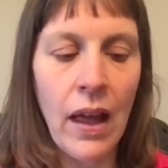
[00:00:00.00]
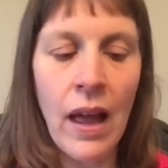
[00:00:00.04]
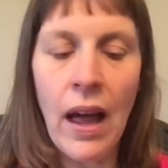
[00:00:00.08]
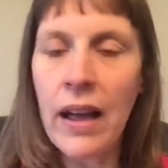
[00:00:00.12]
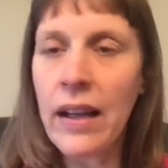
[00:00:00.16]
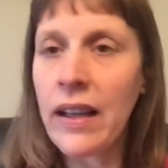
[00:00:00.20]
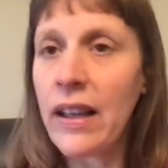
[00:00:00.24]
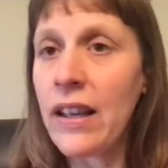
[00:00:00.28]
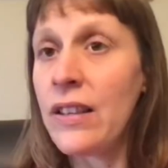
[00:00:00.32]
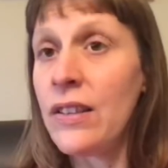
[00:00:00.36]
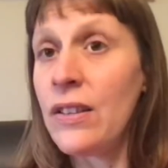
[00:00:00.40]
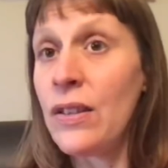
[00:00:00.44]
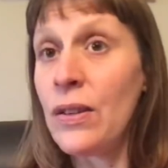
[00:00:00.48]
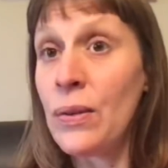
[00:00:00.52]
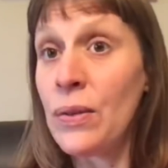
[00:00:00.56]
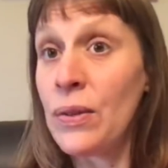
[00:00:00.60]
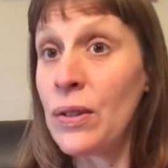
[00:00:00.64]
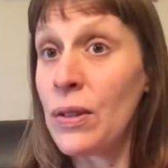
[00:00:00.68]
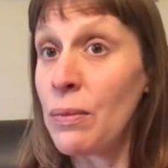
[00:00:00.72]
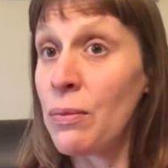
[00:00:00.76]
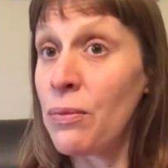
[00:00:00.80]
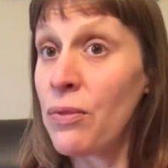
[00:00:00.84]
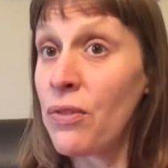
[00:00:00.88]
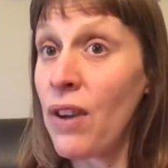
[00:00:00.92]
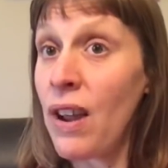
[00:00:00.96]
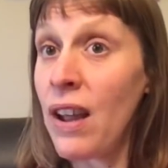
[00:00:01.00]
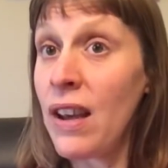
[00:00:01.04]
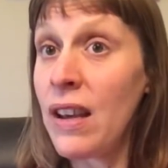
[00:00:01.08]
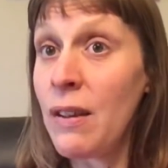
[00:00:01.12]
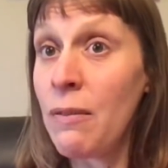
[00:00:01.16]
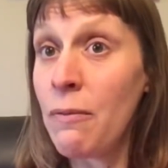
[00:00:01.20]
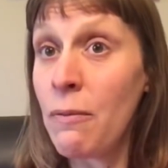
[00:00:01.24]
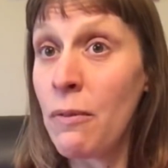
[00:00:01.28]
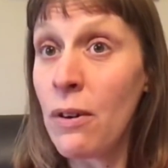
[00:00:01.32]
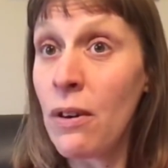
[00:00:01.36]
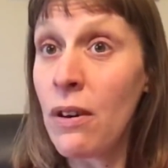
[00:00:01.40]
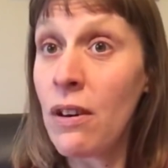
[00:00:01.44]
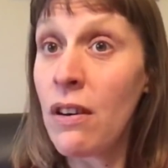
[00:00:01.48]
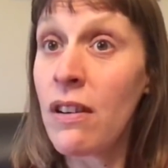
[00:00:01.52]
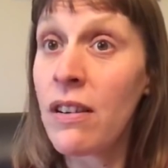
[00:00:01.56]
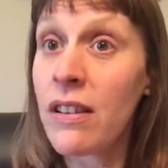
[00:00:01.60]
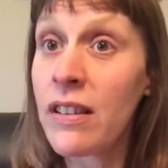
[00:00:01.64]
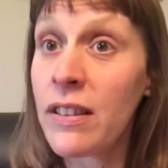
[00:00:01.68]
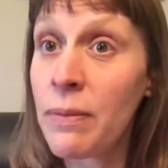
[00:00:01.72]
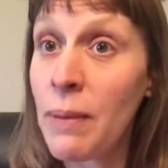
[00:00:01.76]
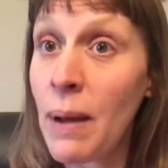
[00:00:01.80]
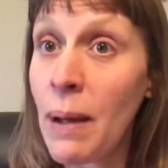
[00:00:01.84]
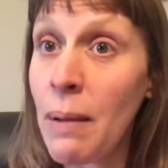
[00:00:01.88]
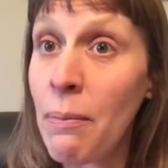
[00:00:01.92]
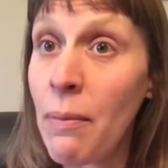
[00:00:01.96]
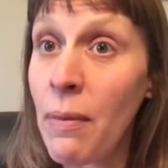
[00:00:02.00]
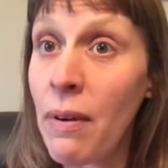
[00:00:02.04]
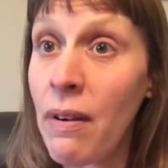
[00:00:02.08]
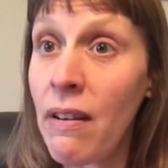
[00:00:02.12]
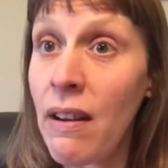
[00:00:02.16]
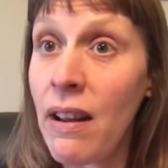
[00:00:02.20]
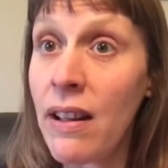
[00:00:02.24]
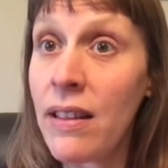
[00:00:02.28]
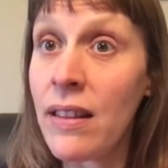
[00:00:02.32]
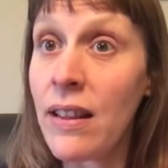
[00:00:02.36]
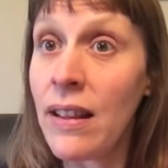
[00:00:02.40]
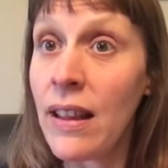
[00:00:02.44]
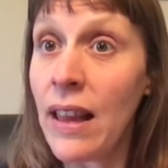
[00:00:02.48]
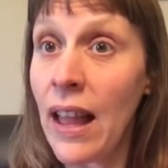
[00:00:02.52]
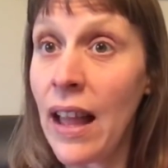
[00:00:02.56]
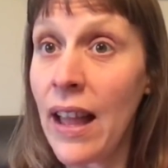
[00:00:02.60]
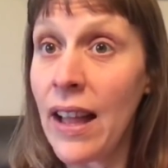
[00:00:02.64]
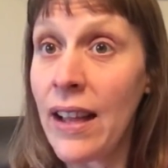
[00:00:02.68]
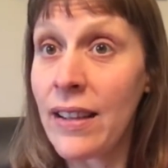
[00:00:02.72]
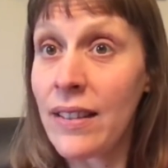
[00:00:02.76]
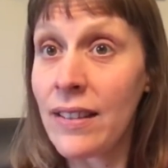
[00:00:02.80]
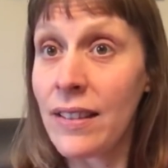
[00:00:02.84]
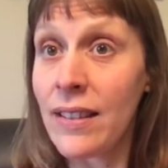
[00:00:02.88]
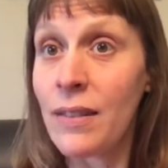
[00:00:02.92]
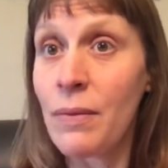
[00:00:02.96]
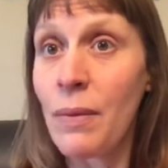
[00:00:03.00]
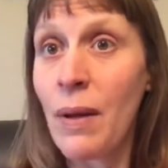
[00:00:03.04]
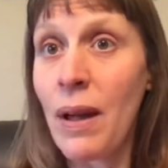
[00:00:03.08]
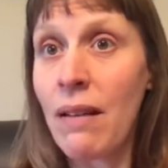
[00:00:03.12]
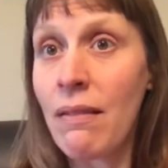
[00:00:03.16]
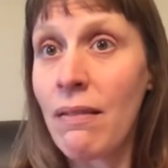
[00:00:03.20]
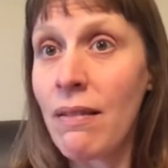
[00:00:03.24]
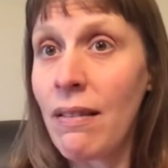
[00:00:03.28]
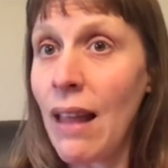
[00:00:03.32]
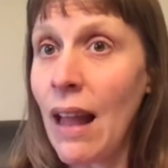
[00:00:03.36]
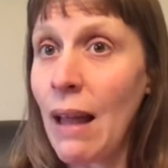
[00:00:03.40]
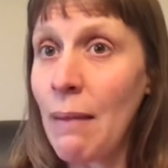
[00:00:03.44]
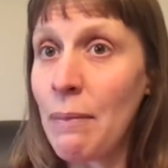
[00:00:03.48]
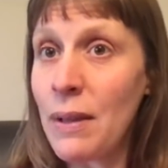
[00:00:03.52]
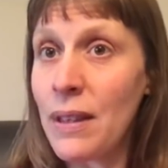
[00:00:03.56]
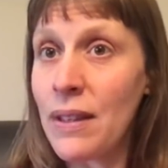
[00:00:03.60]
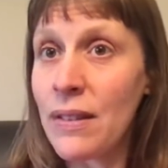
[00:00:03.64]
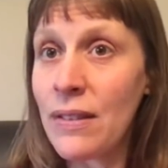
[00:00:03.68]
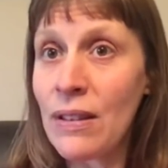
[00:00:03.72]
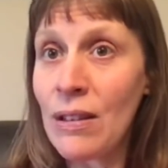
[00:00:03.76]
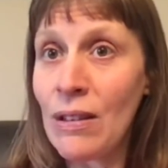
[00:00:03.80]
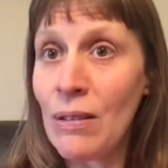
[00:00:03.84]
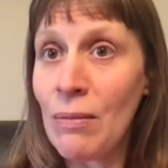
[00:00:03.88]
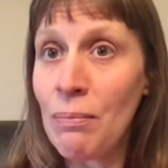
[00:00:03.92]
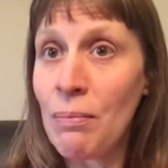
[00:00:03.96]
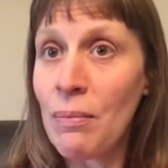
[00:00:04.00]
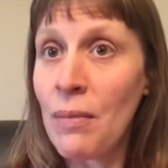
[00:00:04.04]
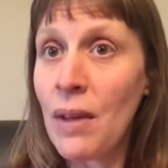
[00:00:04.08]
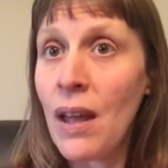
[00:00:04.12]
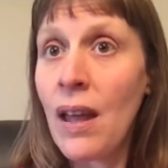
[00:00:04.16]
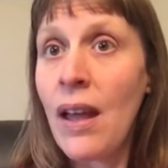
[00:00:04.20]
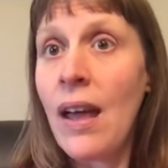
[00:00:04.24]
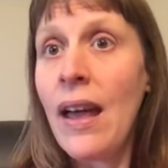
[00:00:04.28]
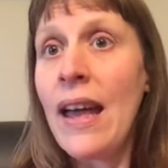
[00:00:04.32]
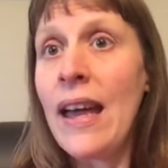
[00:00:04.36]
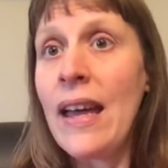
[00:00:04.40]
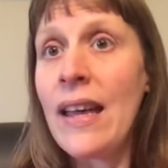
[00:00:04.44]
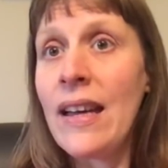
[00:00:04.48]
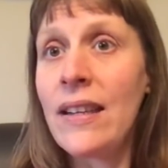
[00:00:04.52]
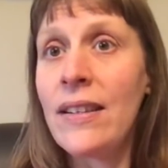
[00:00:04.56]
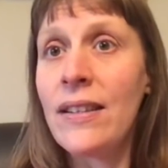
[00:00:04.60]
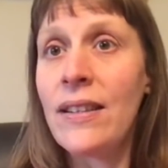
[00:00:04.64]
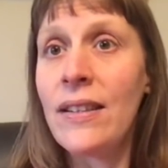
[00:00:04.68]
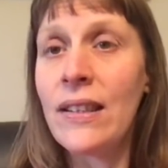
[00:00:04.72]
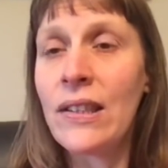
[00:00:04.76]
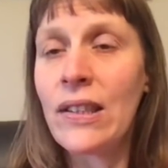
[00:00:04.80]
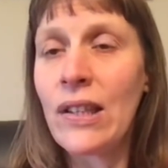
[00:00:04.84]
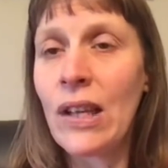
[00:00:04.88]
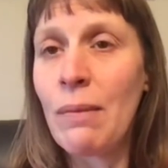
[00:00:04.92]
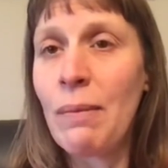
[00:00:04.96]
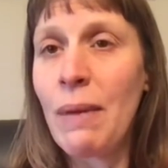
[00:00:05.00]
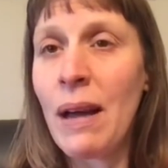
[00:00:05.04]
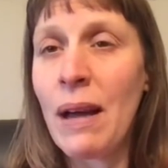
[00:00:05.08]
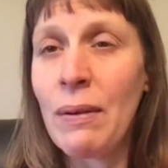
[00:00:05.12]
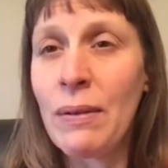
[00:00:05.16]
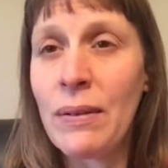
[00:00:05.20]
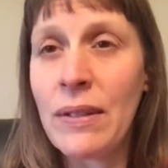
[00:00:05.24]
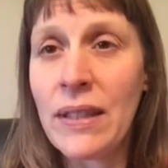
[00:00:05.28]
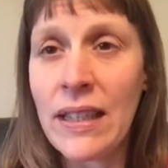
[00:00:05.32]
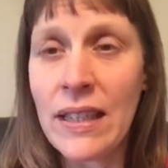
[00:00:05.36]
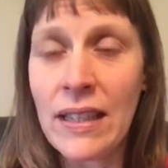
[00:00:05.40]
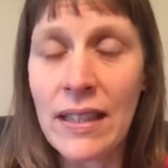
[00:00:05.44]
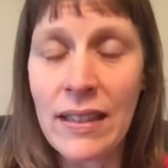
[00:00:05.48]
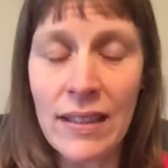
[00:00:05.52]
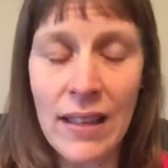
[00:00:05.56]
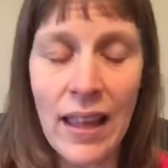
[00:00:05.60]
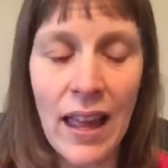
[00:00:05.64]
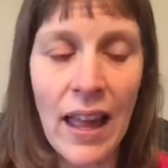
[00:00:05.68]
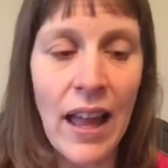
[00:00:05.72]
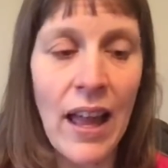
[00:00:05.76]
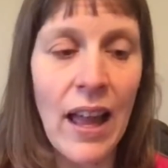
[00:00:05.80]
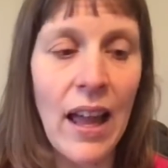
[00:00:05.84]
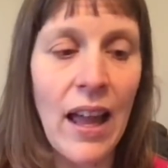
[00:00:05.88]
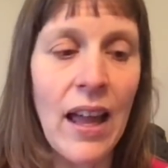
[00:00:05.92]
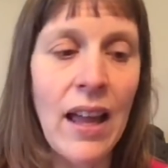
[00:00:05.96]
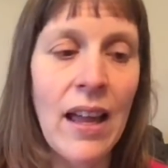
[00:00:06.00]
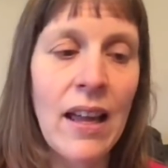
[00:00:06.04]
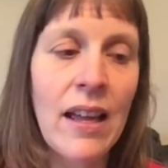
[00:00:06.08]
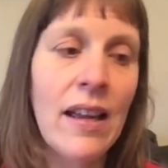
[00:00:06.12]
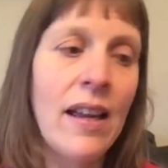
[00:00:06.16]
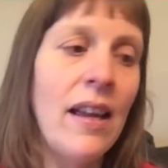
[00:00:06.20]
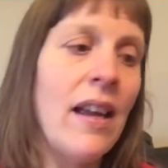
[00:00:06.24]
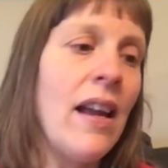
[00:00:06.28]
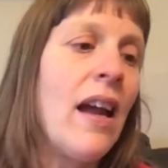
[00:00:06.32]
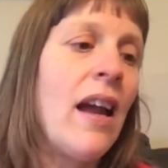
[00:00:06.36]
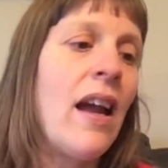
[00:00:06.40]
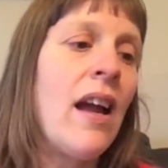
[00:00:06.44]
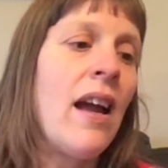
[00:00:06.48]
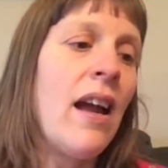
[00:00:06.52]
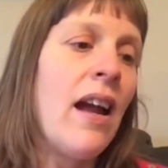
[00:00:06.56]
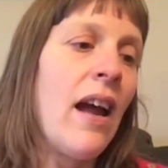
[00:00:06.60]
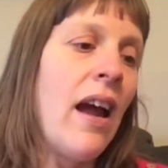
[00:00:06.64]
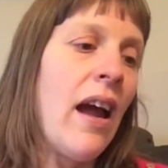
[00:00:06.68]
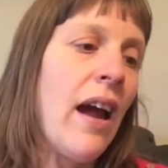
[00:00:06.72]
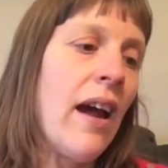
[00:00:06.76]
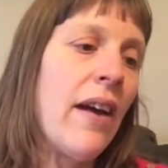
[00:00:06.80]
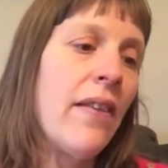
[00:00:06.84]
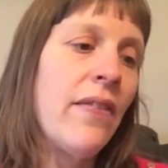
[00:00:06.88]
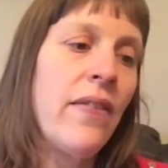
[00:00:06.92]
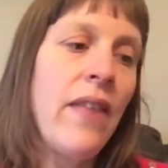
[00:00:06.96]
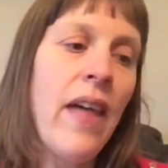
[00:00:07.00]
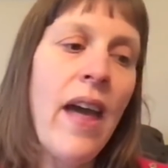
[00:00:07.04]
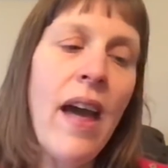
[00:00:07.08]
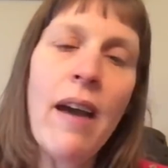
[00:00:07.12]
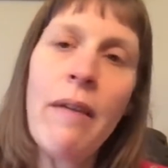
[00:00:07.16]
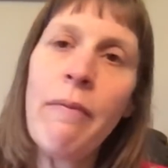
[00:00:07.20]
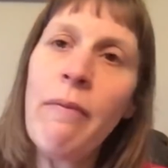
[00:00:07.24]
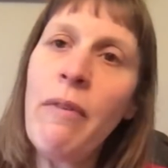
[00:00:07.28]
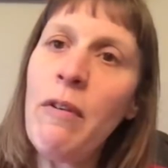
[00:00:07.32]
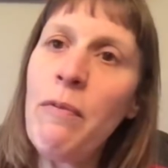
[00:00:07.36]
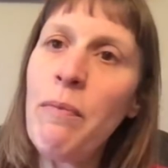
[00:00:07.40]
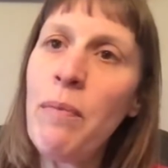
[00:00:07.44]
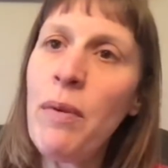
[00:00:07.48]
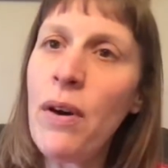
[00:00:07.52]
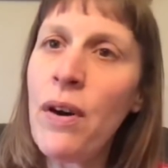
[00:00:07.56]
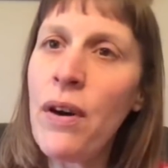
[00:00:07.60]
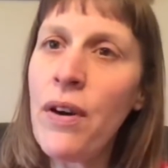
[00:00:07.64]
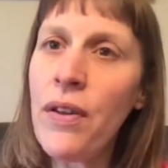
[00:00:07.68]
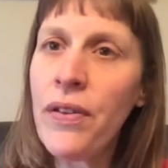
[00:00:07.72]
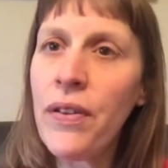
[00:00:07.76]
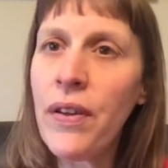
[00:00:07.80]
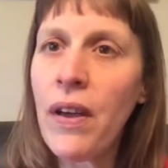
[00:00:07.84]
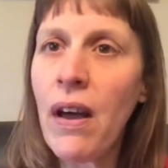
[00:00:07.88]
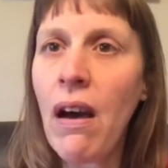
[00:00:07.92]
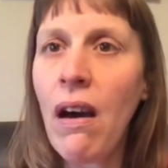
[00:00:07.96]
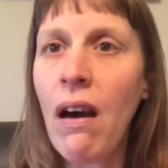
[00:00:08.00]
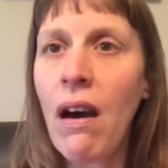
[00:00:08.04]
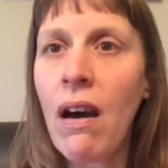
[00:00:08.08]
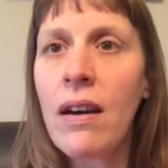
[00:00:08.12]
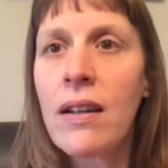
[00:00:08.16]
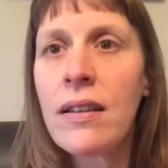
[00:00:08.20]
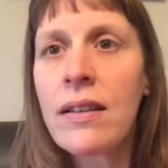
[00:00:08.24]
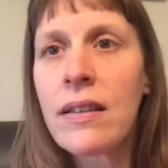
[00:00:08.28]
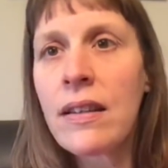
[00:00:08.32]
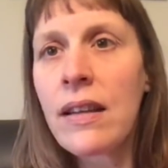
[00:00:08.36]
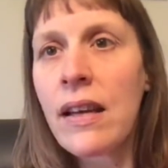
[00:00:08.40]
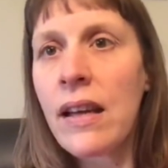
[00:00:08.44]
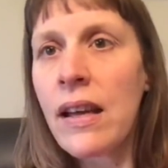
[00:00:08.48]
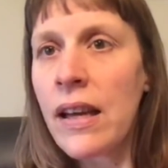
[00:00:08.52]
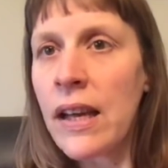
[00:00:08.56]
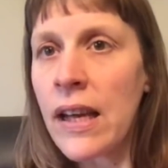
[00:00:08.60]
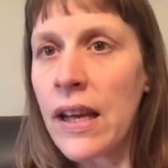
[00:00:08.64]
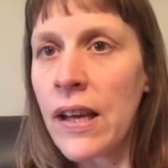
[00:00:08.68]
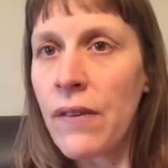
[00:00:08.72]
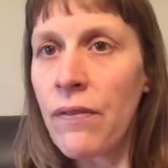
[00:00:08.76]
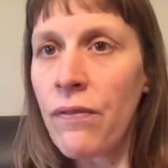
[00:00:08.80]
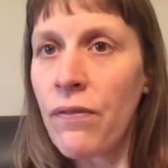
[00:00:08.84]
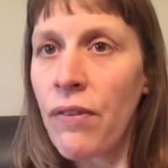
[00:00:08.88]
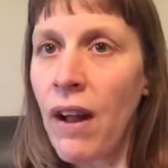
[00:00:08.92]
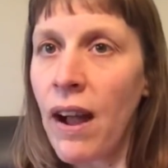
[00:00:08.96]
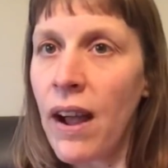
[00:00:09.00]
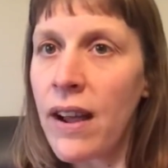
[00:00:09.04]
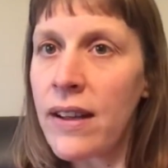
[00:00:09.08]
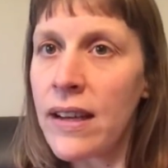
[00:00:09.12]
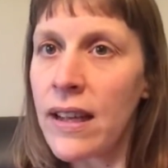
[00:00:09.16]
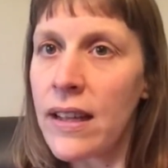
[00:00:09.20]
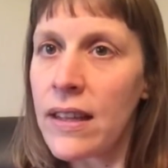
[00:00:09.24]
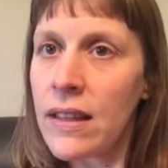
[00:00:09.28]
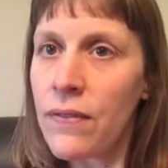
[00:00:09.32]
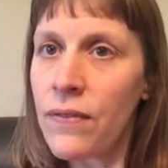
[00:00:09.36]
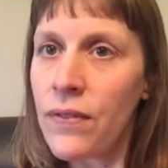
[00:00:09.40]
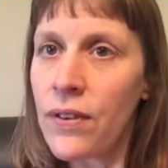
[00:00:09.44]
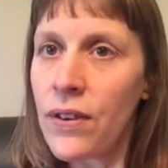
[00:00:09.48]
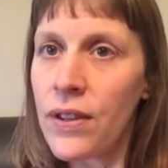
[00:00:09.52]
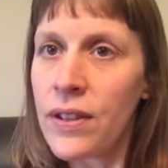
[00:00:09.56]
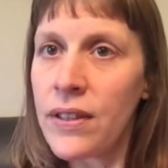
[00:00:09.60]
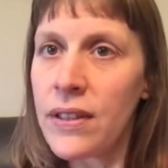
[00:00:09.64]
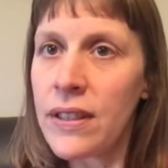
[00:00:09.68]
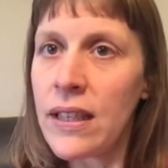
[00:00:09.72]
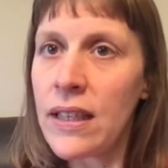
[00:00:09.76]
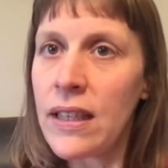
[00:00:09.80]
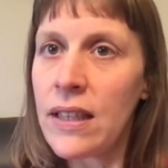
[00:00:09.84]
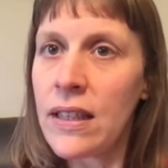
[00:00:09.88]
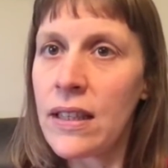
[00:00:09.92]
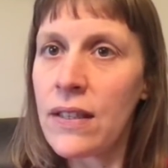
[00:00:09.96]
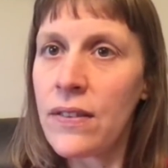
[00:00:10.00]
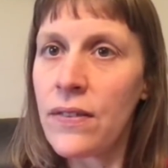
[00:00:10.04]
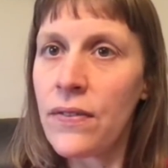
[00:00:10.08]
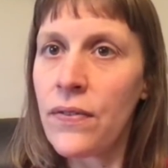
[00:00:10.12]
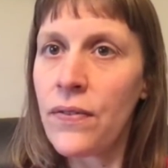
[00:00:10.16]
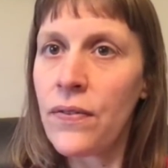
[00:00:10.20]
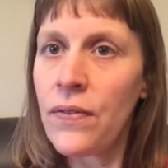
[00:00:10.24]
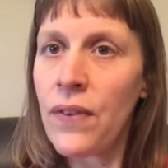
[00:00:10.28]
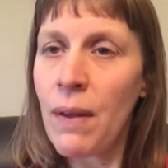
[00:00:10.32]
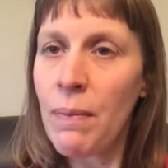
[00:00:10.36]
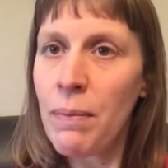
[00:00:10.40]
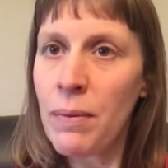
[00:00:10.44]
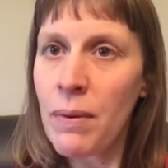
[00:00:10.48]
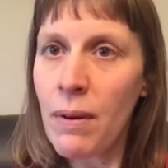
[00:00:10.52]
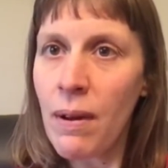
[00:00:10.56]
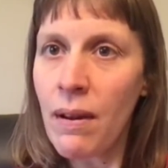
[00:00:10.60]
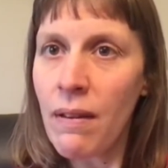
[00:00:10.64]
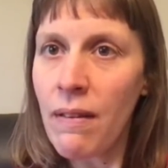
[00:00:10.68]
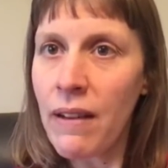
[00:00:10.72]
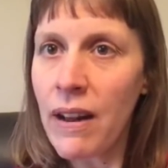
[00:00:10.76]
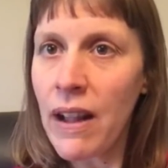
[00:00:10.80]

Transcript: can do some training walks when we're in the lakes as well, climbing some hills or mountains there. And then we've both got Friday the 14th of February